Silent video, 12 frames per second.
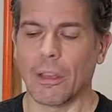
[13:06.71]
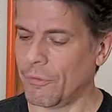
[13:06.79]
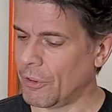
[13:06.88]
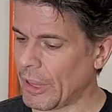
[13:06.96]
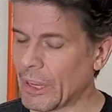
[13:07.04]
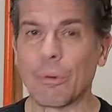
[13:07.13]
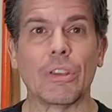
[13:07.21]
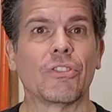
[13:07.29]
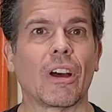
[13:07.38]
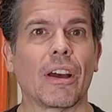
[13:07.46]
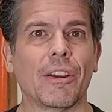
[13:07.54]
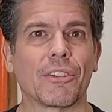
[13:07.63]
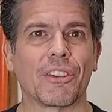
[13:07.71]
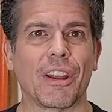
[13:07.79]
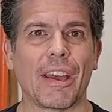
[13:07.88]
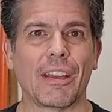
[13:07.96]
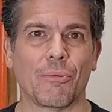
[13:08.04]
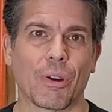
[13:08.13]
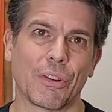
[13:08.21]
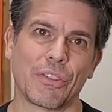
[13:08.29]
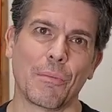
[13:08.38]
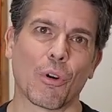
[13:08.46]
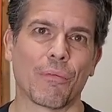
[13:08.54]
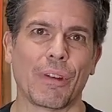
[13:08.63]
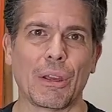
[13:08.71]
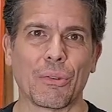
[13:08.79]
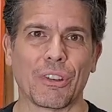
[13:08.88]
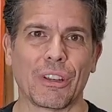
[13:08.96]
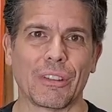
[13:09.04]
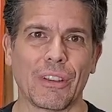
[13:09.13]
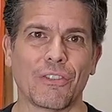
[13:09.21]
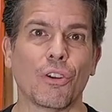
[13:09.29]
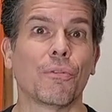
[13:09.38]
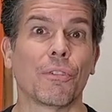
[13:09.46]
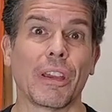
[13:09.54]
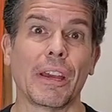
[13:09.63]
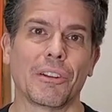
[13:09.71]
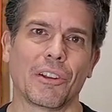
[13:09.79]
if you like what you saw here today and you want to see more videos like this don't forget